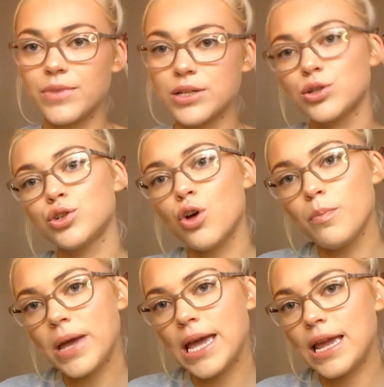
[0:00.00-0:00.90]

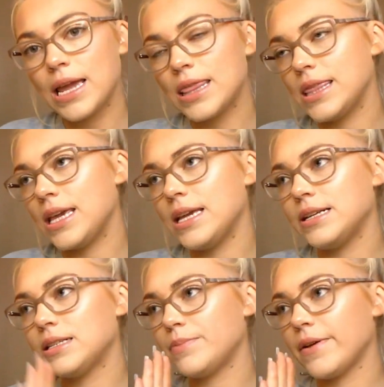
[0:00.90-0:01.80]
stopping
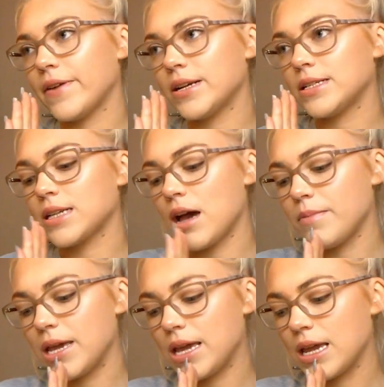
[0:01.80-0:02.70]
the spirit
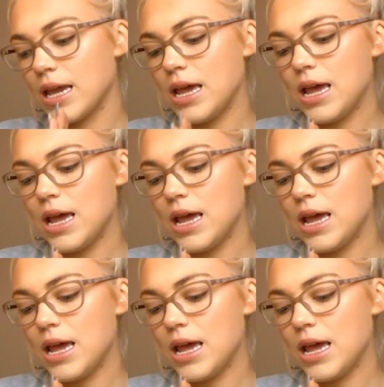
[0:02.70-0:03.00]
coming